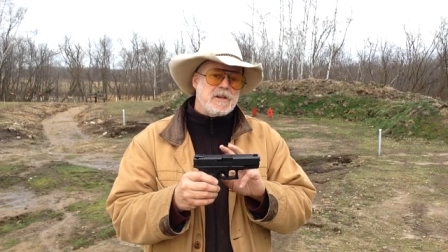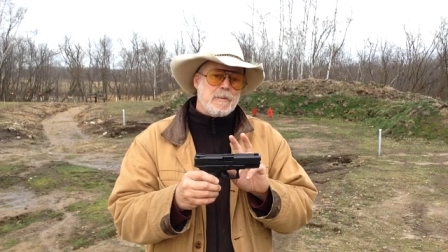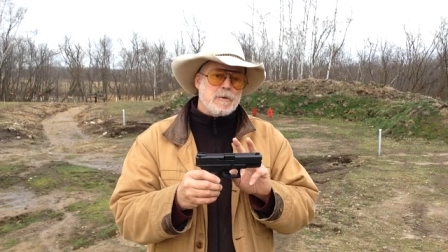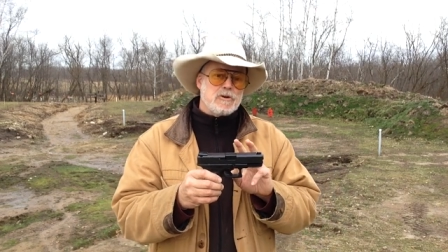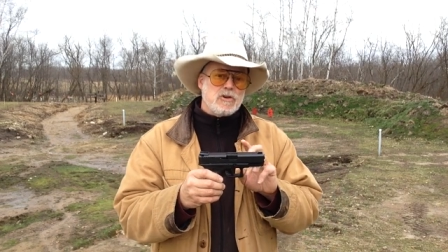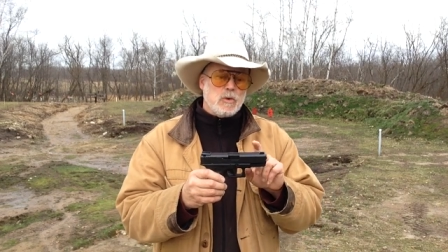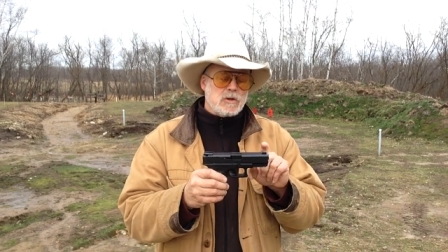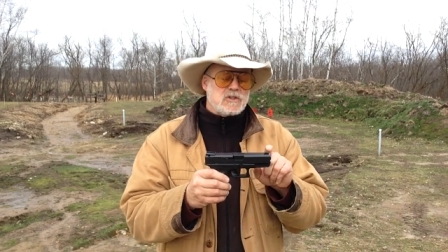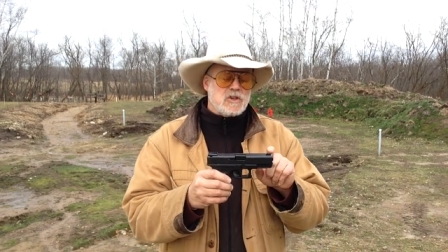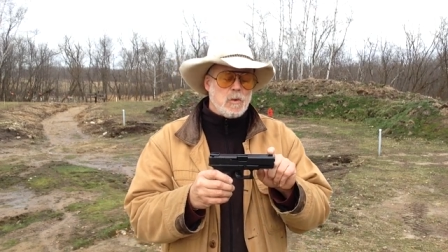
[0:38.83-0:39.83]
And number
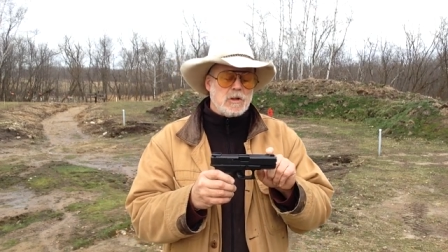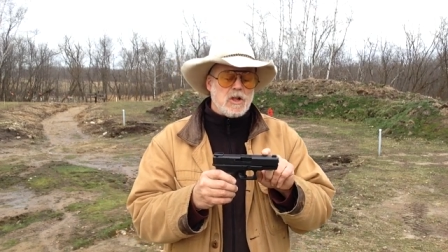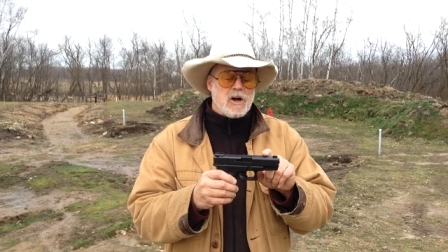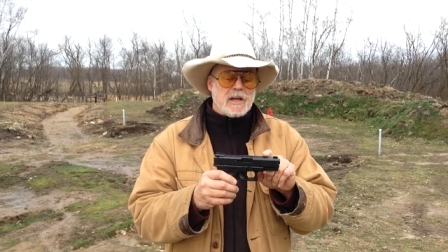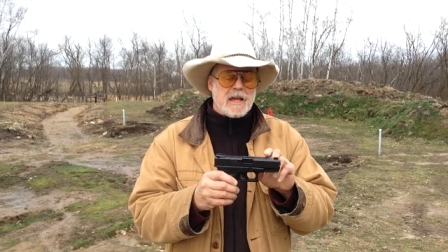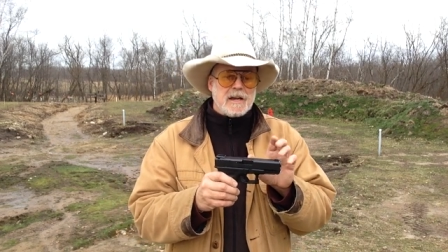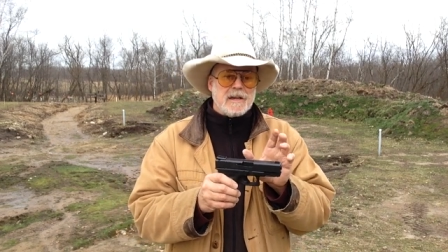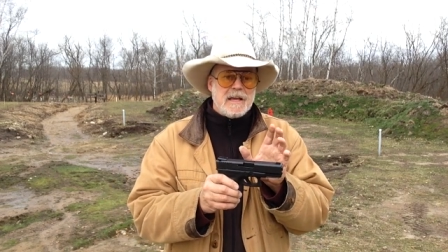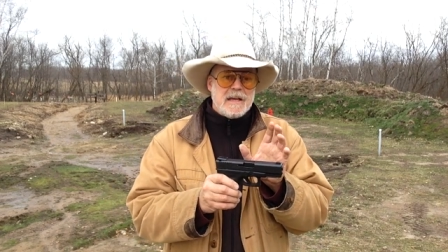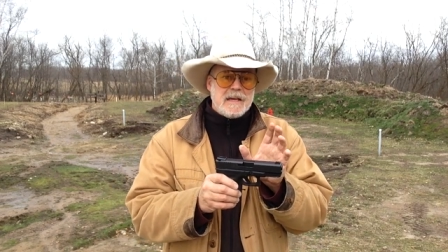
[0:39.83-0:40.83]
two, it's so
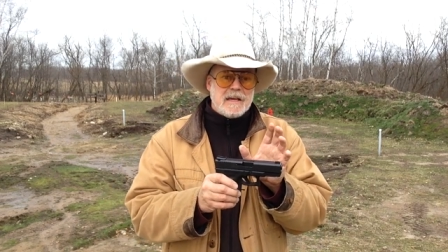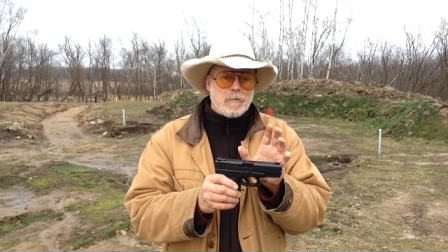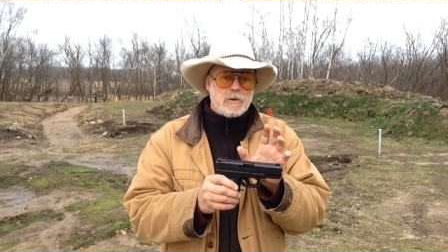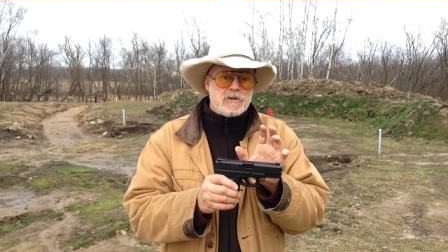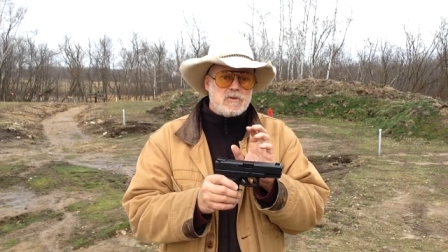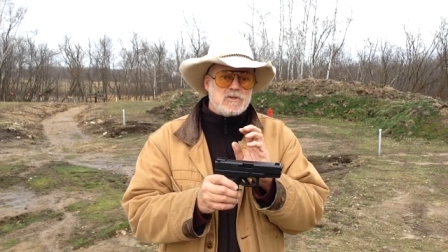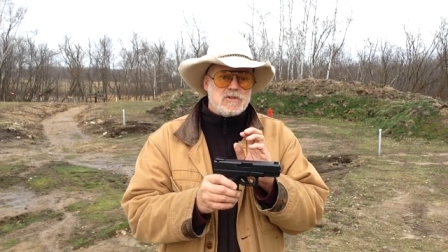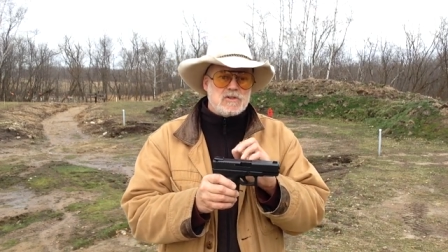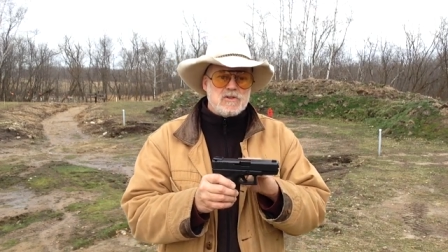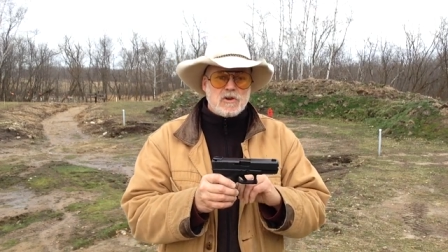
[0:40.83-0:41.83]
elongated, it
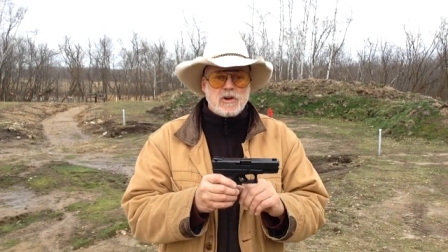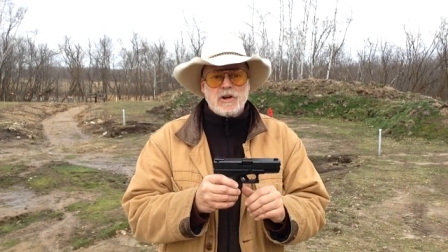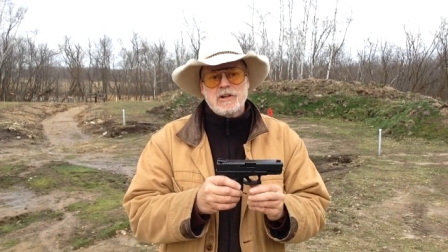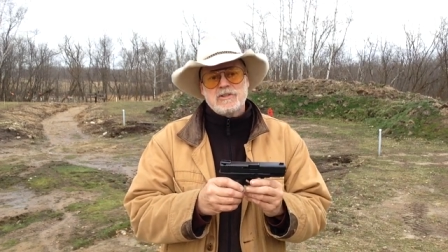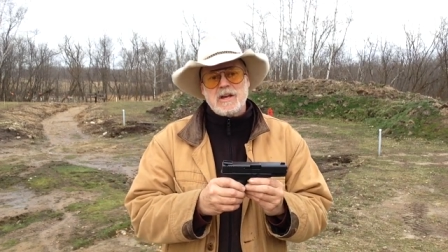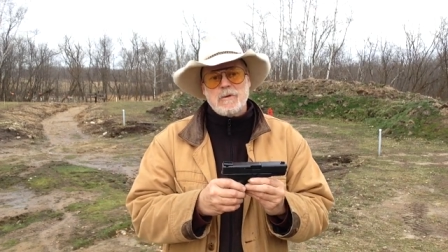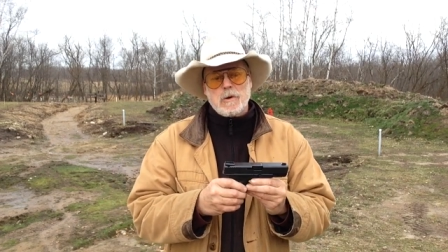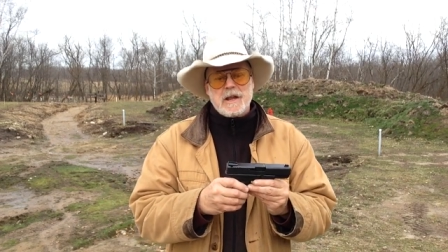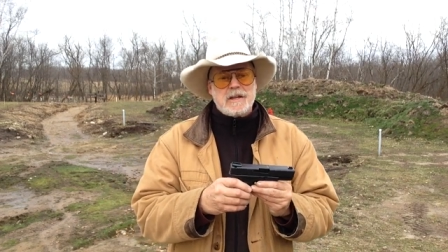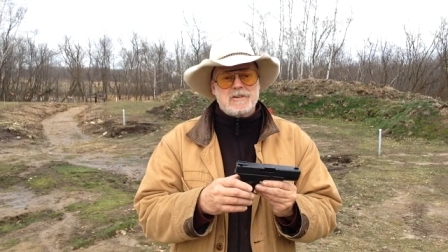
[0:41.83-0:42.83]
reduces your sight
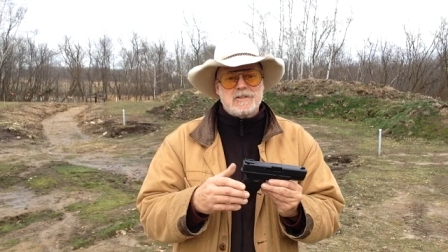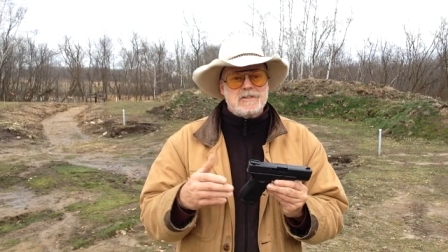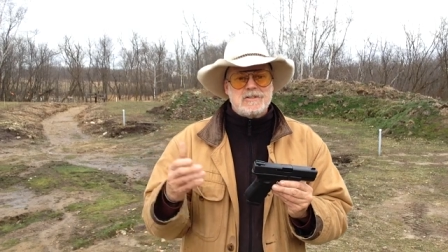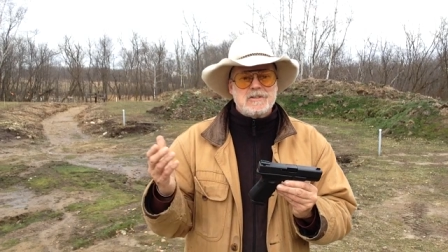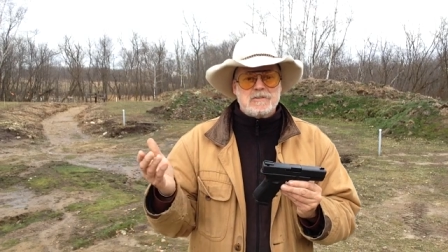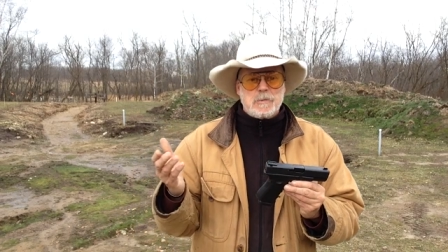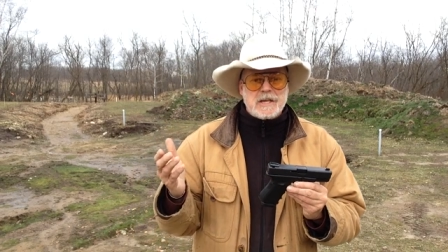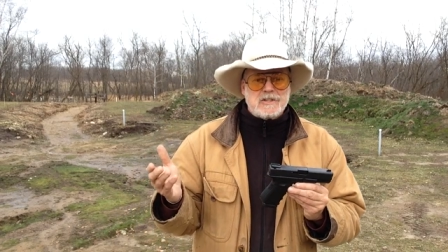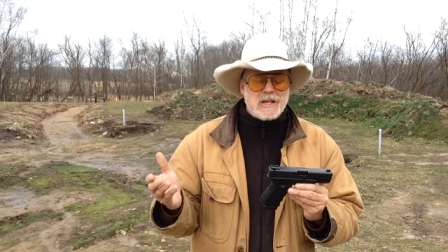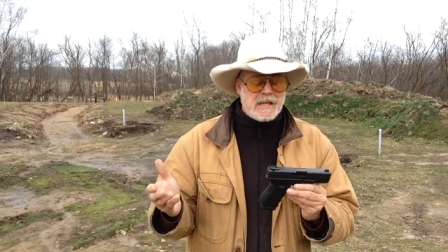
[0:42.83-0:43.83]
radius. It just doesn't
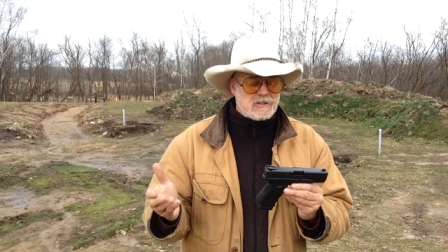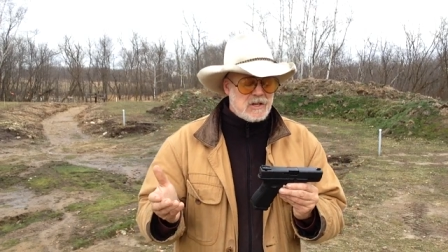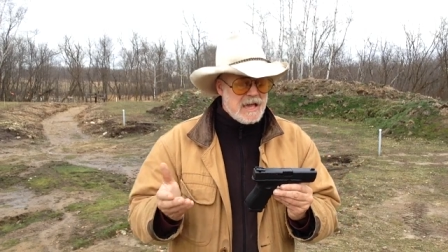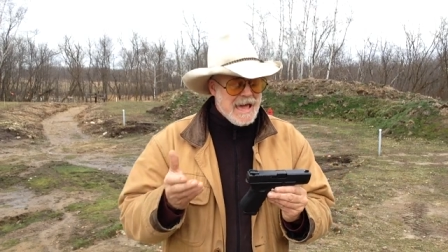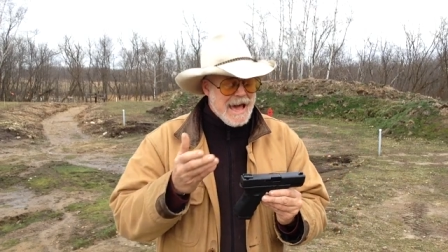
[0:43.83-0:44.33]
make sense.